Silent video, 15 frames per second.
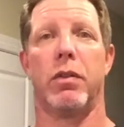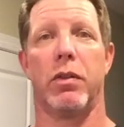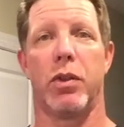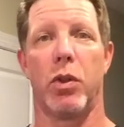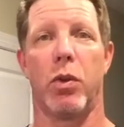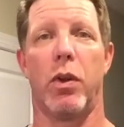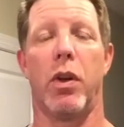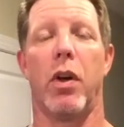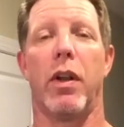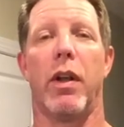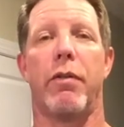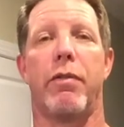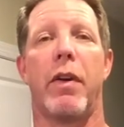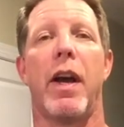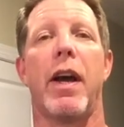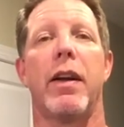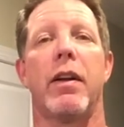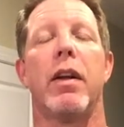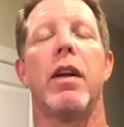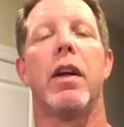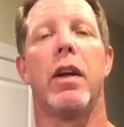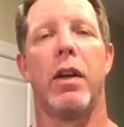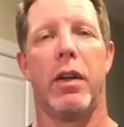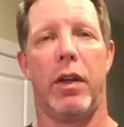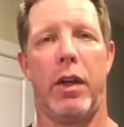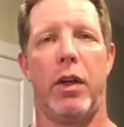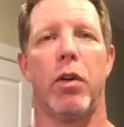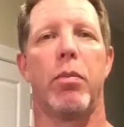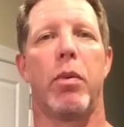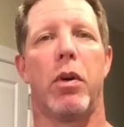storing all that fat,
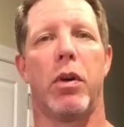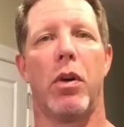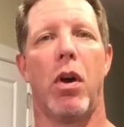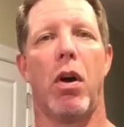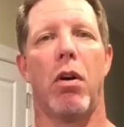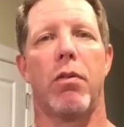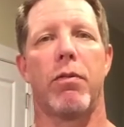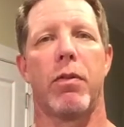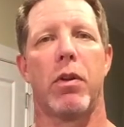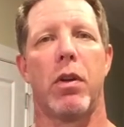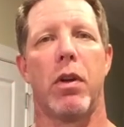it'll burn it off.